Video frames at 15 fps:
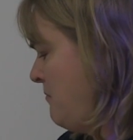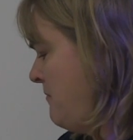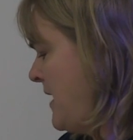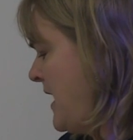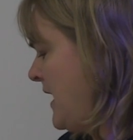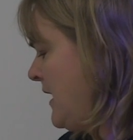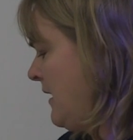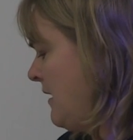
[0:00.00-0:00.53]

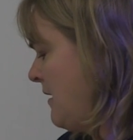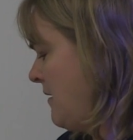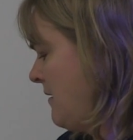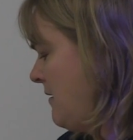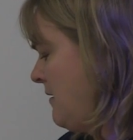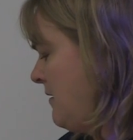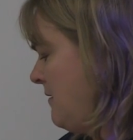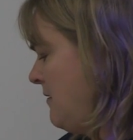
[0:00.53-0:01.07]
Meg
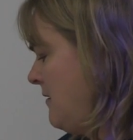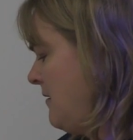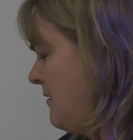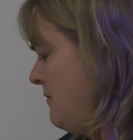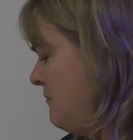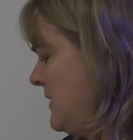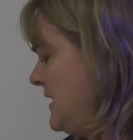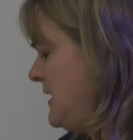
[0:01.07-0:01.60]

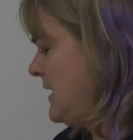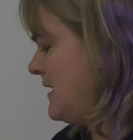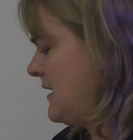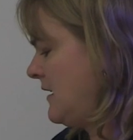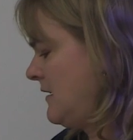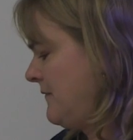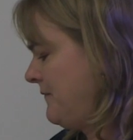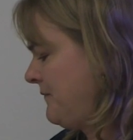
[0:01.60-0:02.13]

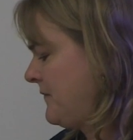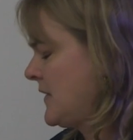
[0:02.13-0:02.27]
Medina,